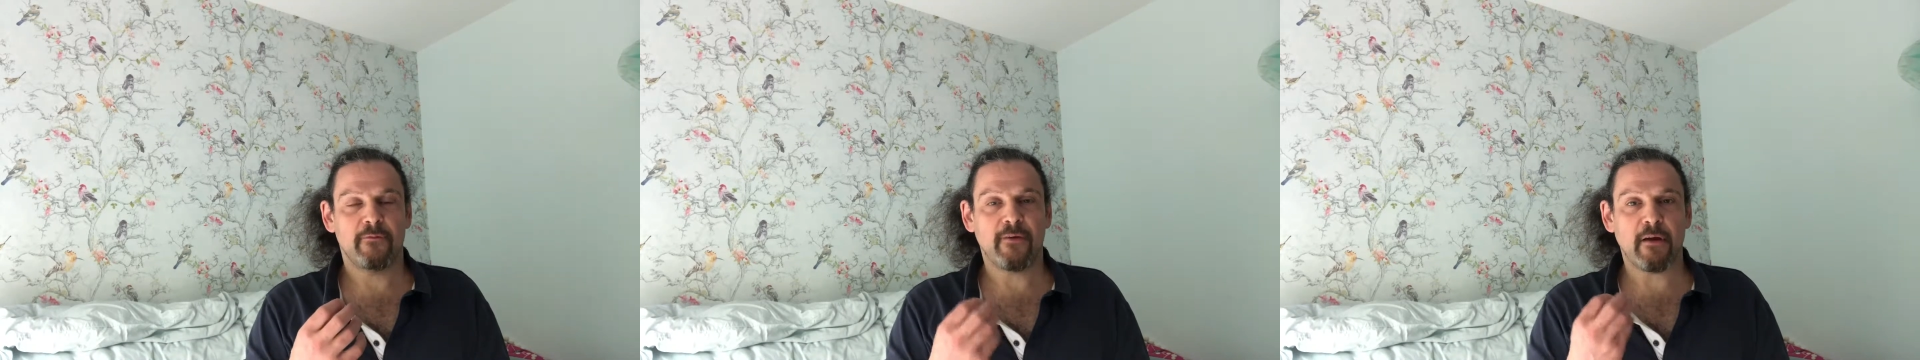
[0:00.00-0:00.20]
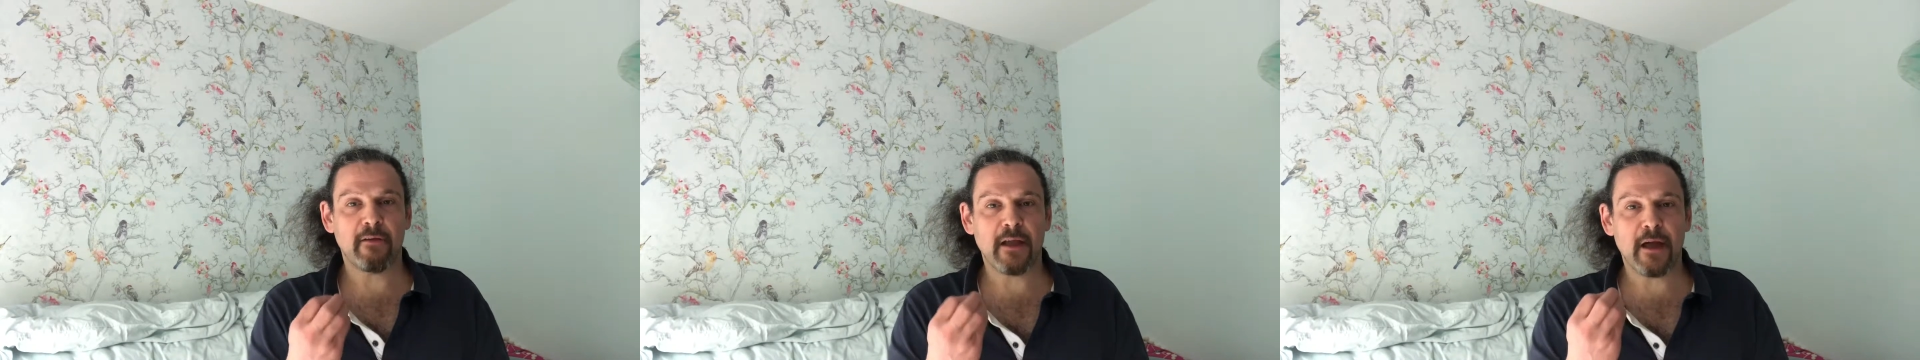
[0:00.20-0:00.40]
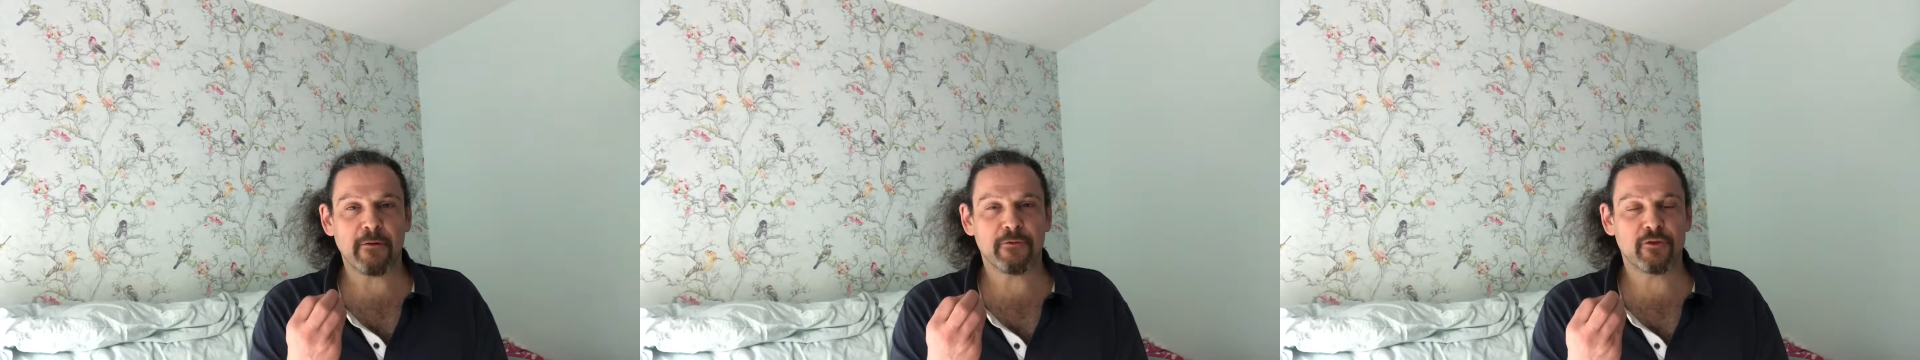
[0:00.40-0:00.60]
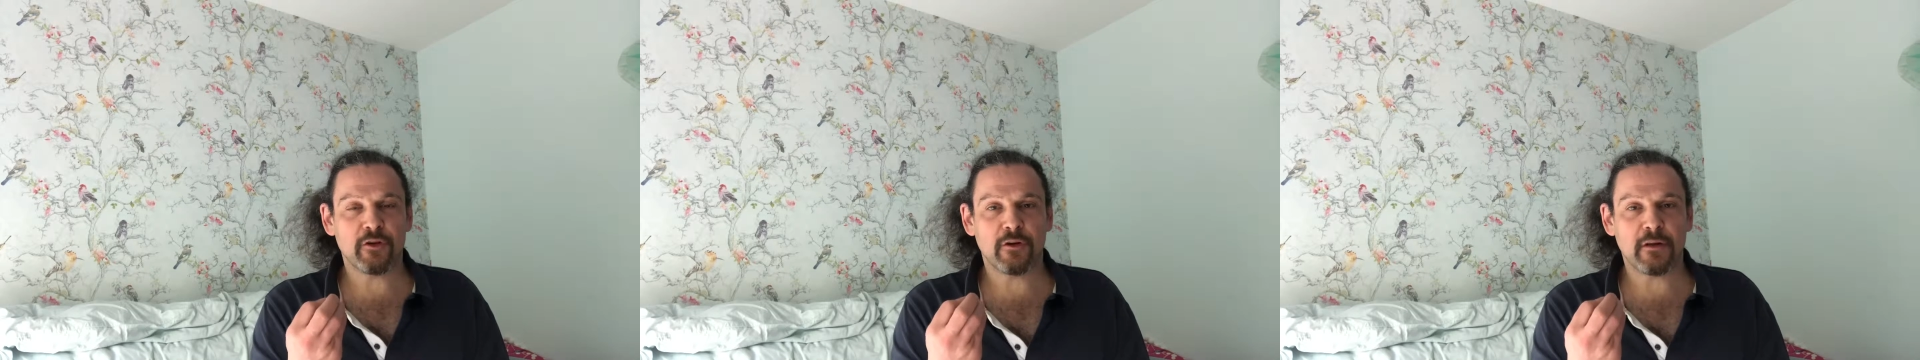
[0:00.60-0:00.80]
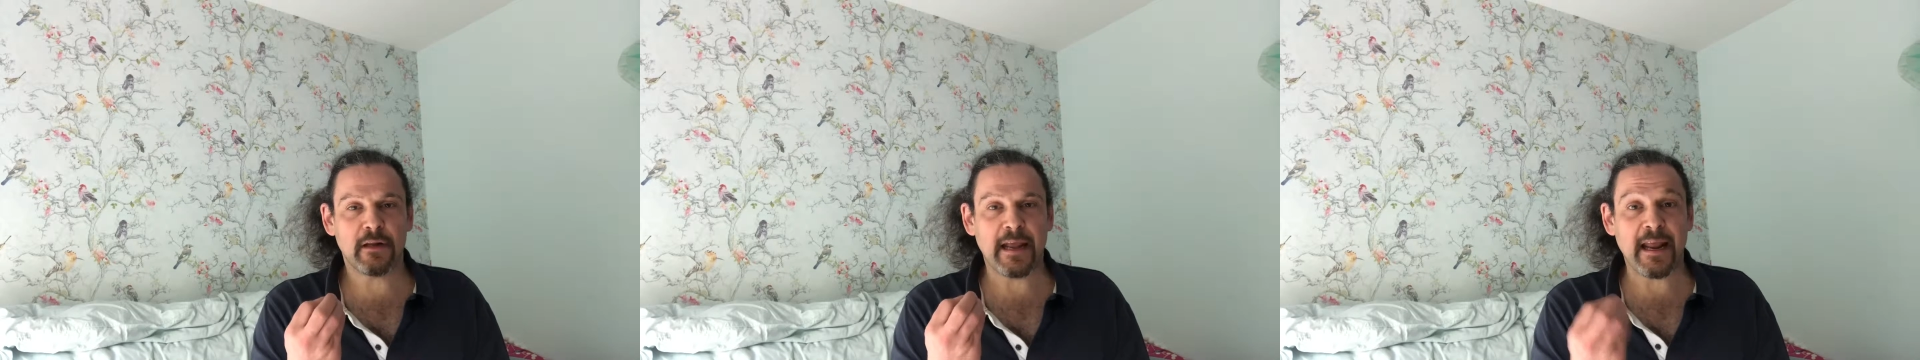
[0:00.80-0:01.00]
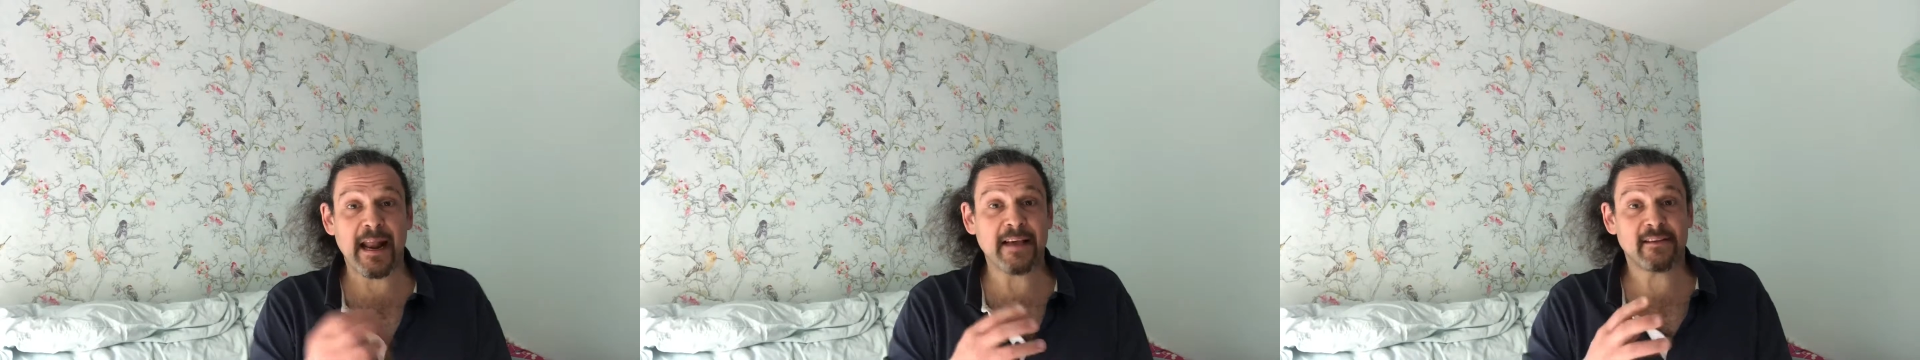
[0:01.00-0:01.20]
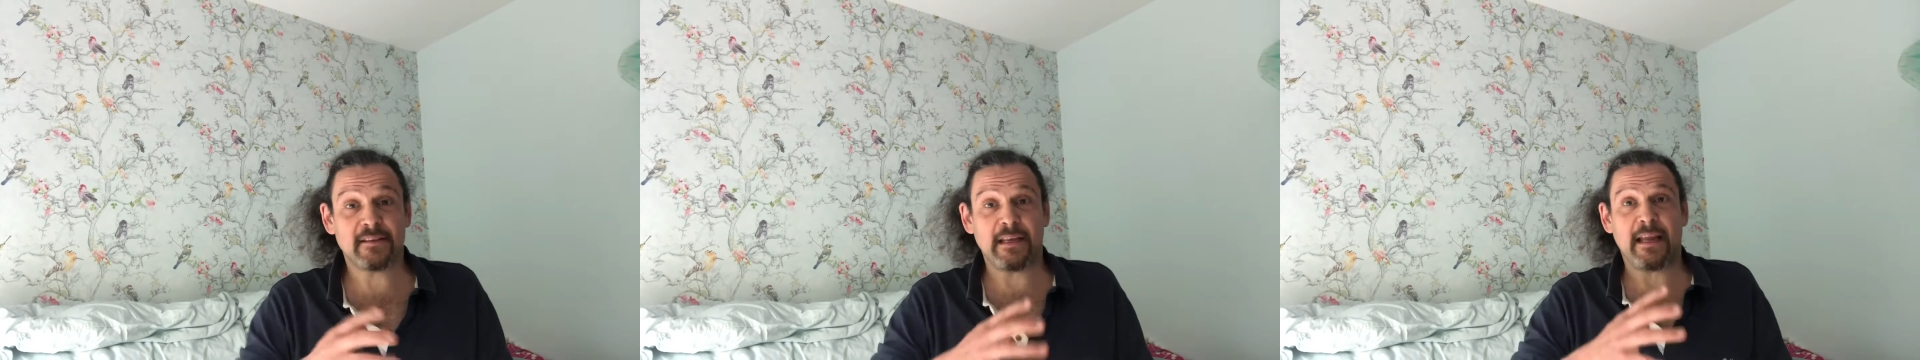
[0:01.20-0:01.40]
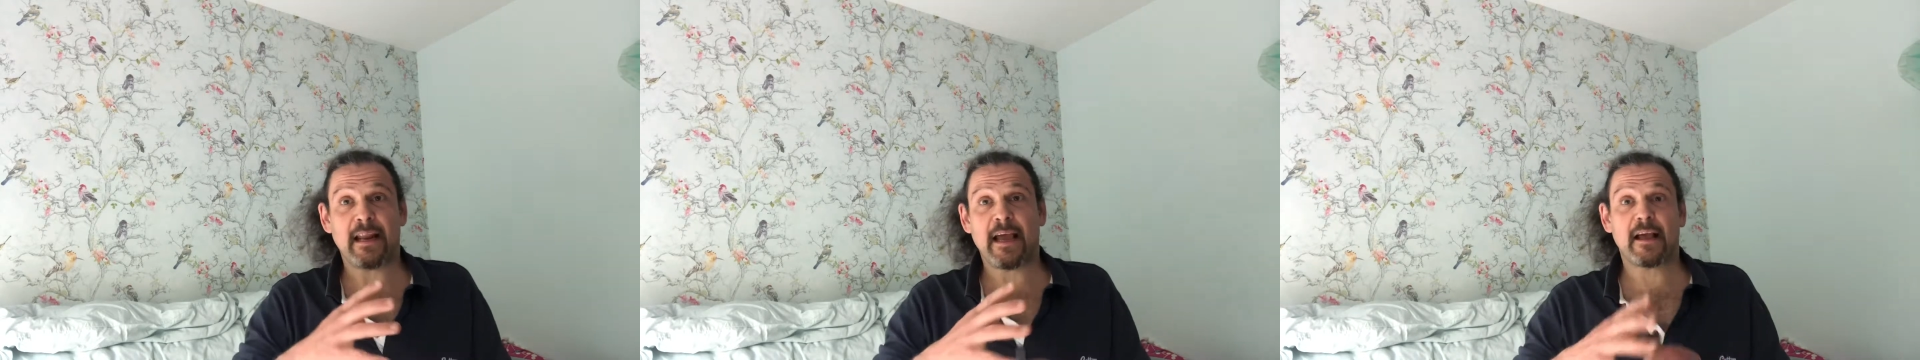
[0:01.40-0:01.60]
very often in
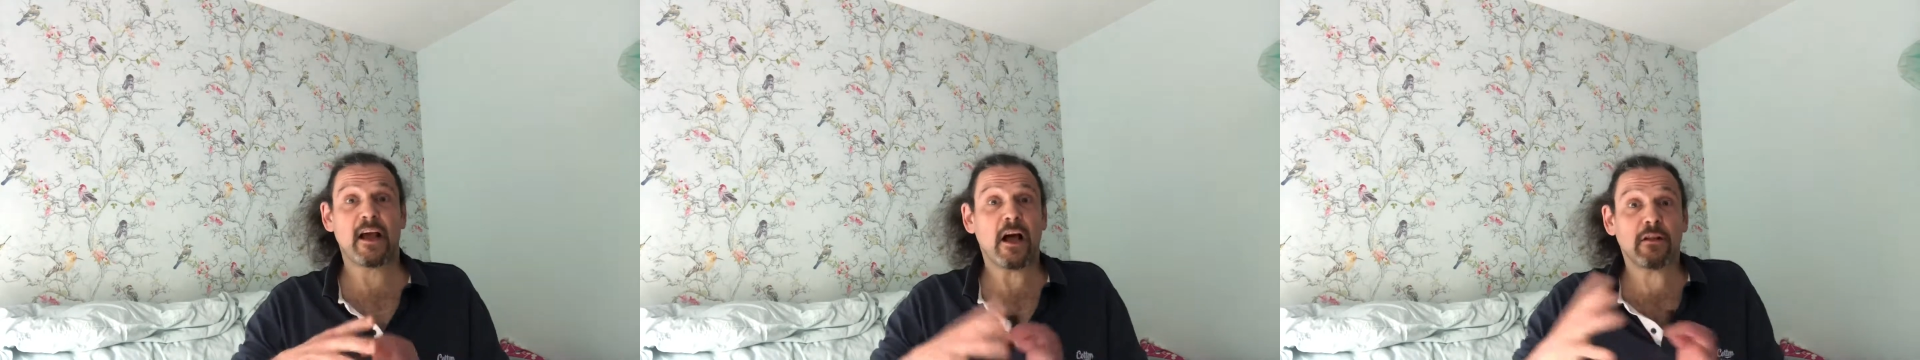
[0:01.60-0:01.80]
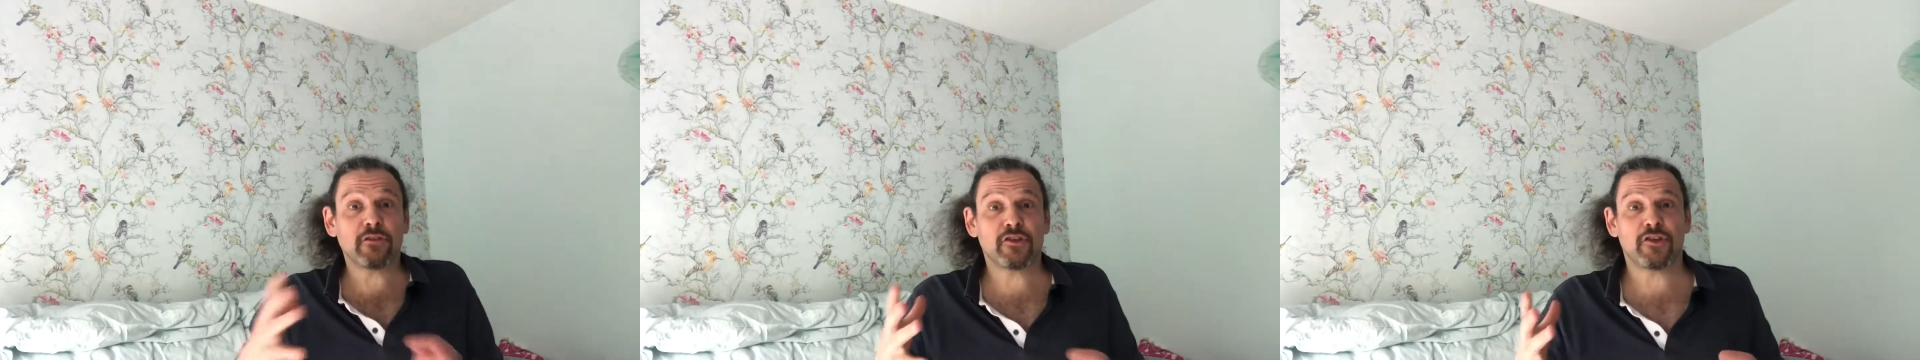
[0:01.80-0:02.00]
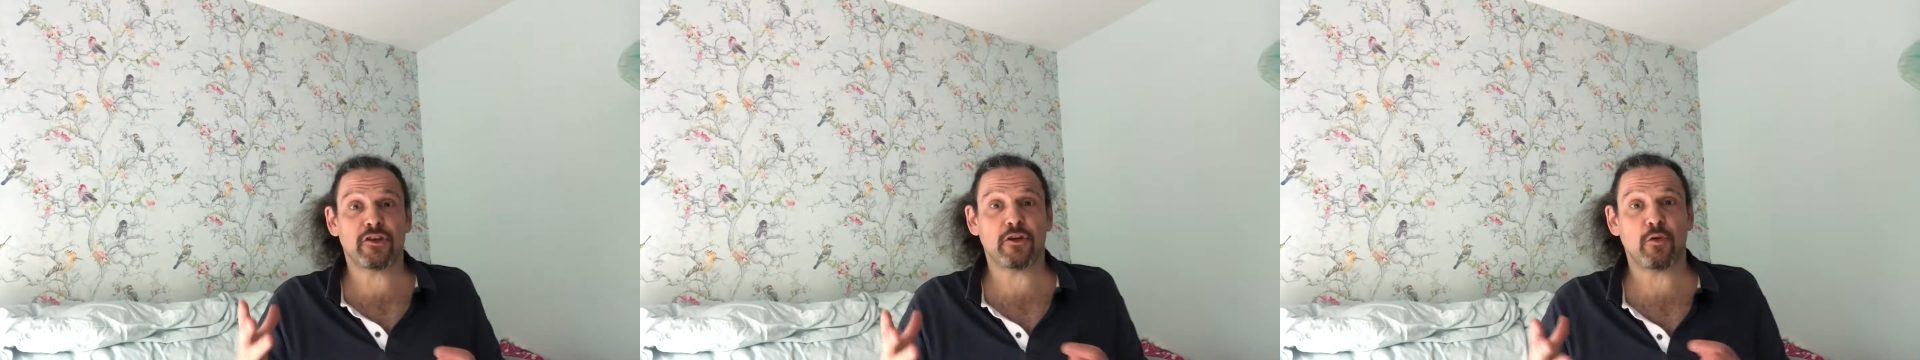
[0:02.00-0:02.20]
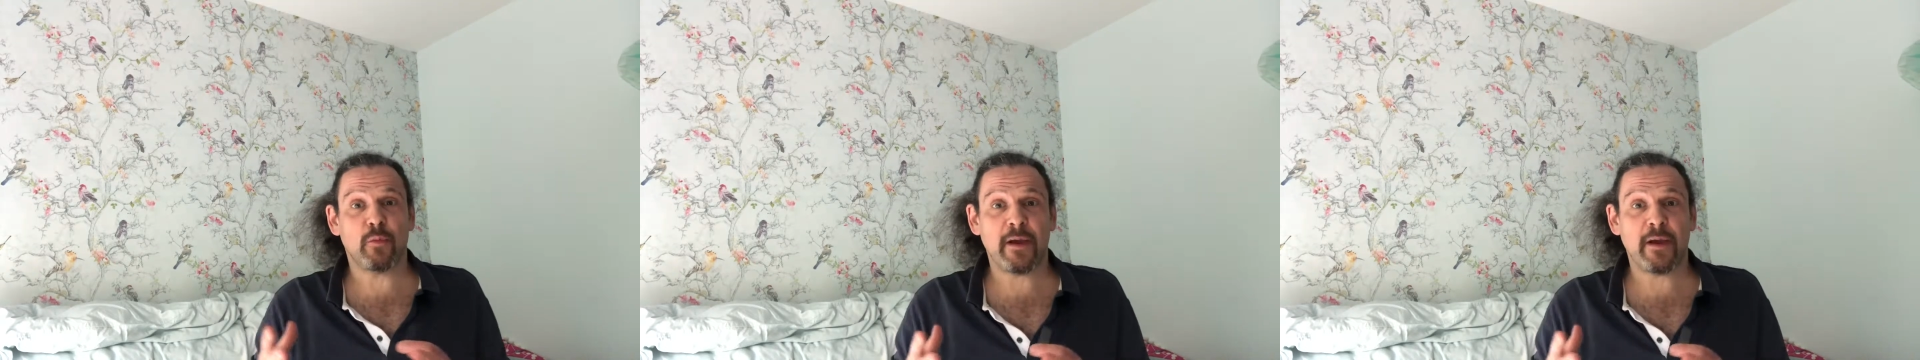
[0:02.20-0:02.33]
our culture